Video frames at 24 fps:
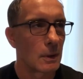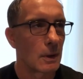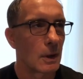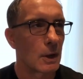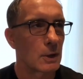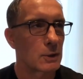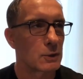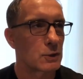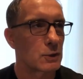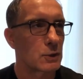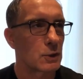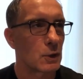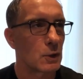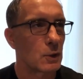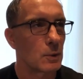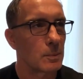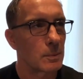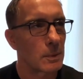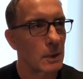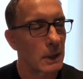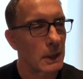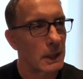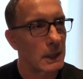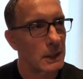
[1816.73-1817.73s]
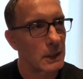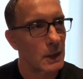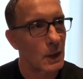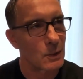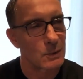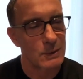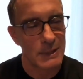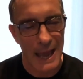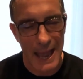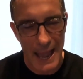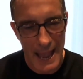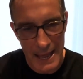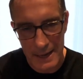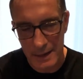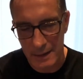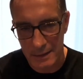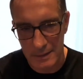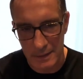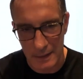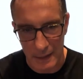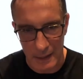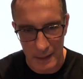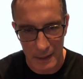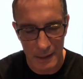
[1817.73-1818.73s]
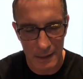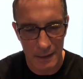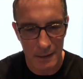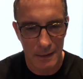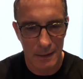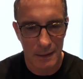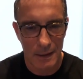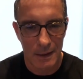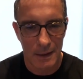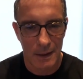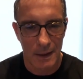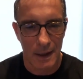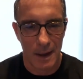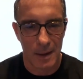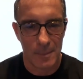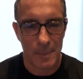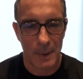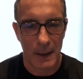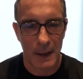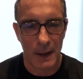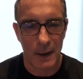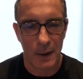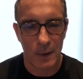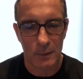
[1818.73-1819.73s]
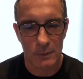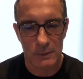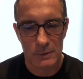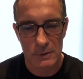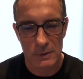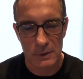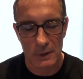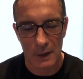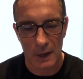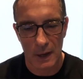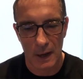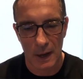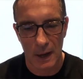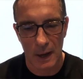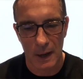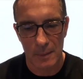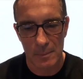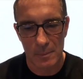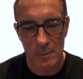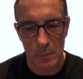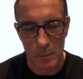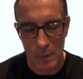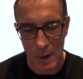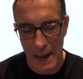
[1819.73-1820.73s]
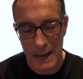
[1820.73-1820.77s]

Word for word: assume that he knows anything about um,